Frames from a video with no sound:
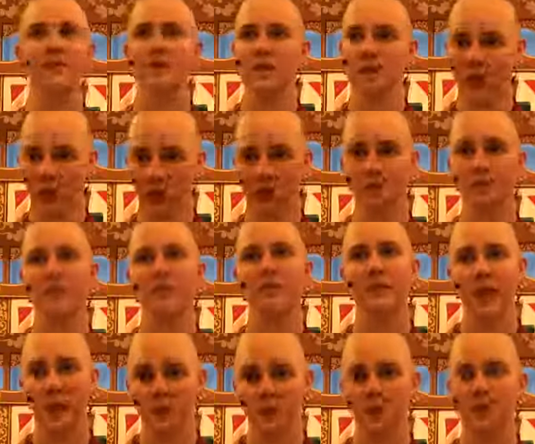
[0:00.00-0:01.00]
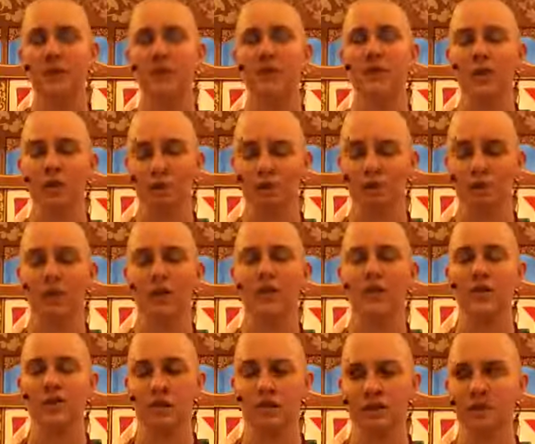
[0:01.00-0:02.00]
Yep, absolutely, your
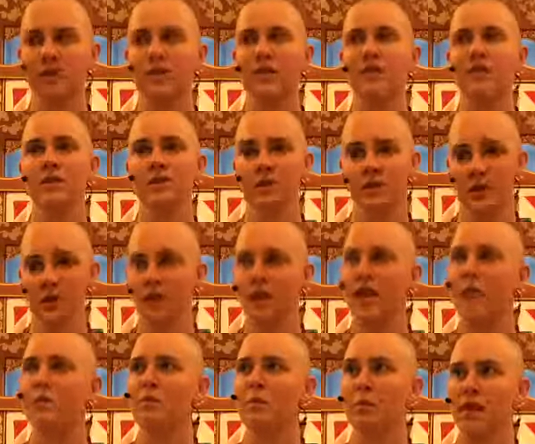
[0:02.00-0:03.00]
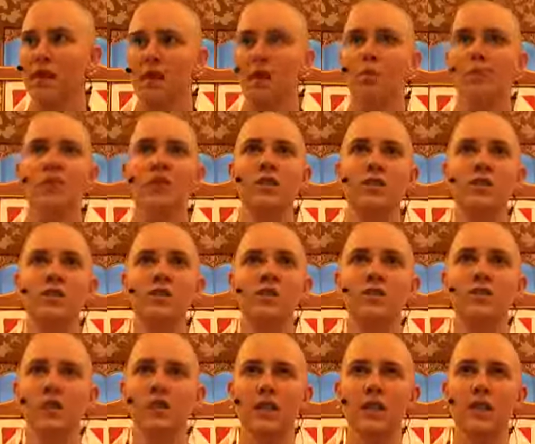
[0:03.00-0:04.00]
motivation. Yep. And then what's just a
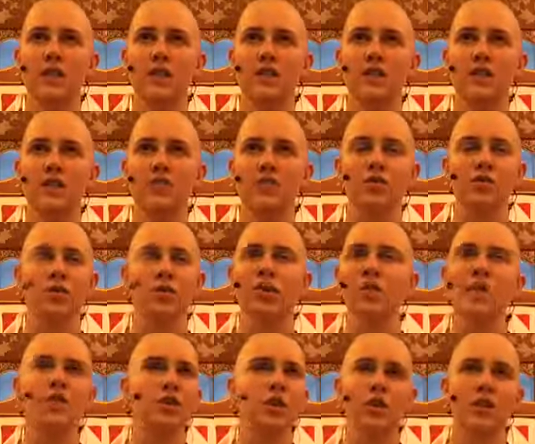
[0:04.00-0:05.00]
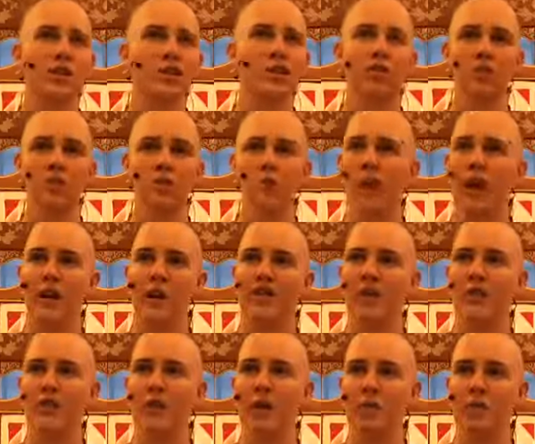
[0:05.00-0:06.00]
really easy strategic way to
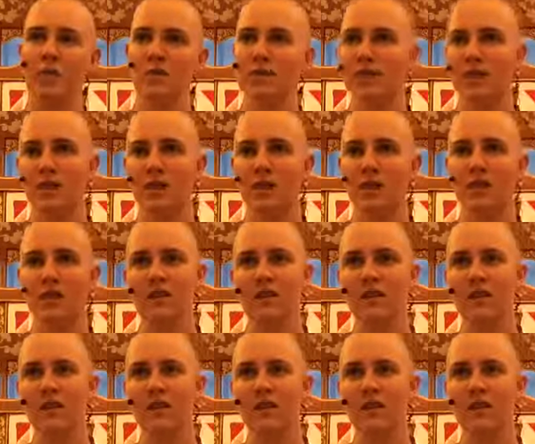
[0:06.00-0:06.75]
remember something?